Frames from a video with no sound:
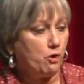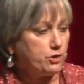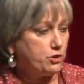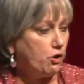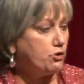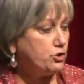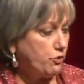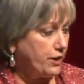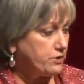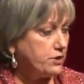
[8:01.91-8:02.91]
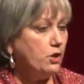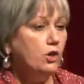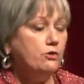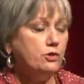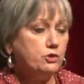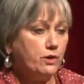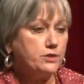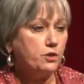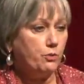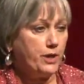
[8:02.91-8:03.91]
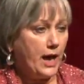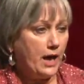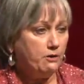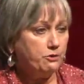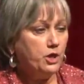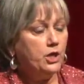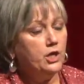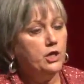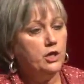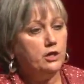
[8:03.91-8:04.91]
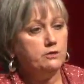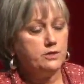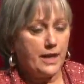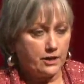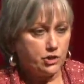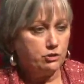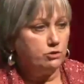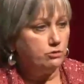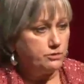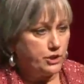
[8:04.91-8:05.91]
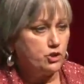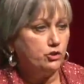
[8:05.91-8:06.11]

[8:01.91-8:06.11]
focus on our strengths, the strengths that we have. The National Digital